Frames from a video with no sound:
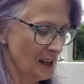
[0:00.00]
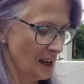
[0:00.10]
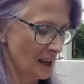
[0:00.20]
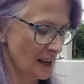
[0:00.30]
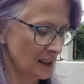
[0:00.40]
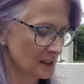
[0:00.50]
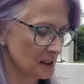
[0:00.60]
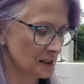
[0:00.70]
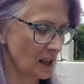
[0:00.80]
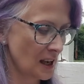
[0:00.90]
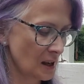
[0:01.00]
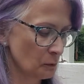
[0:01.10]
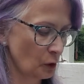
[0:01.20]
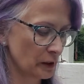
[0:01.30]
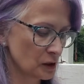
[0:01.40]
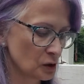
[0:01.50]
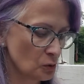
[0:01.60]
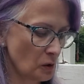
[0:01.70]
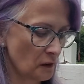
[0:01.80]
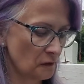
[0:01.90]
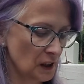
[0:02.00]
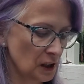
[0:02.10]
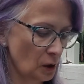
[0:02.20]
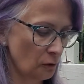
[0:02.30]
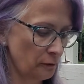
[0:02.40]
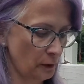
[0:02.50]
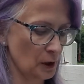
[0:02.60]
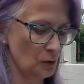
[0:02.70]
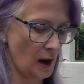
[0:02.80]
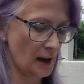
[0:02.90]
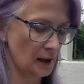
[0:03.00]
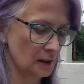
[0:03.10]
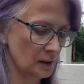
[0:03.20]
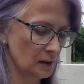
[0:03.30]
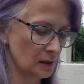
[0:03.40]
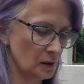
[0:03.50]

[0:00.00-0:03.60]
And today I'm going to do a video for you on